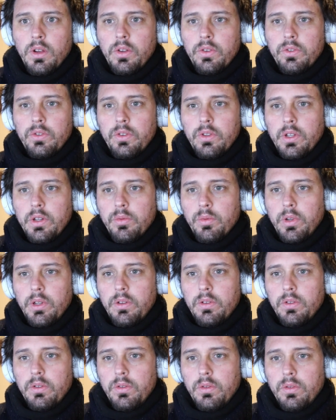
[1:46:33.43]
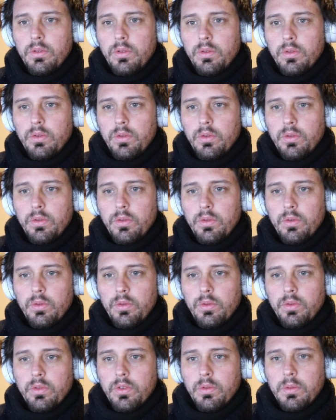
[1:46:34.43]
So then we
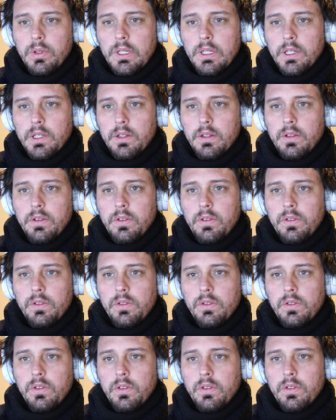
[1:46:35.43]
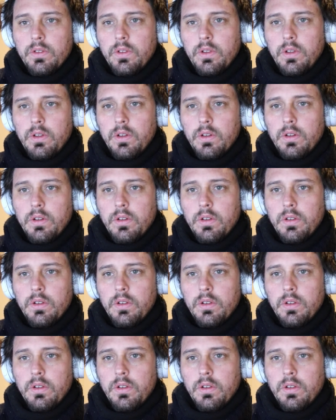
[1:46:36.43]
do something like this. Let's see here.